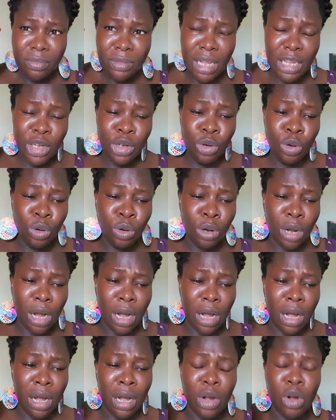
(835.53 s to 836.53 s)
you know,
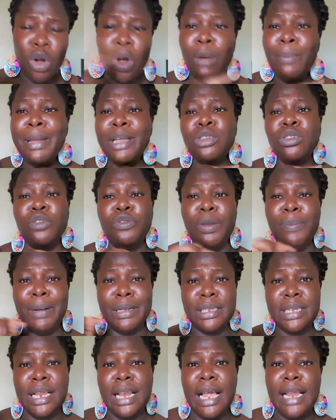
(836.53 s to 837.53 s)
comment of a
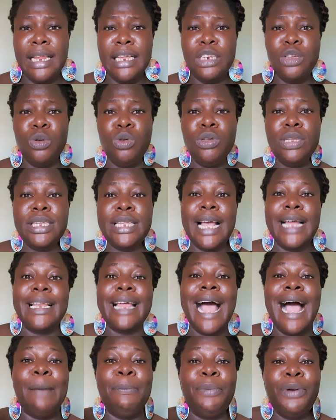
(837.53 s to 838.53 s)
particular lady who said
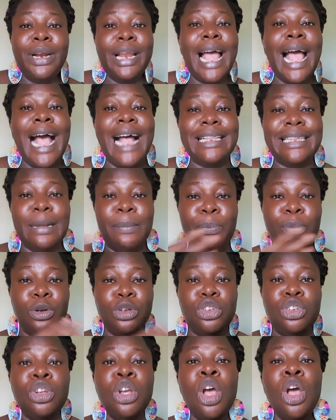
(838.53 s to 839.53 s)
her brother had
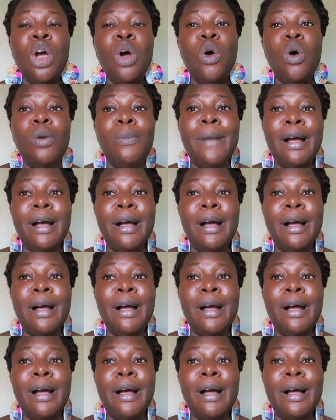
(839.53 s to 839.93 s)
approached Home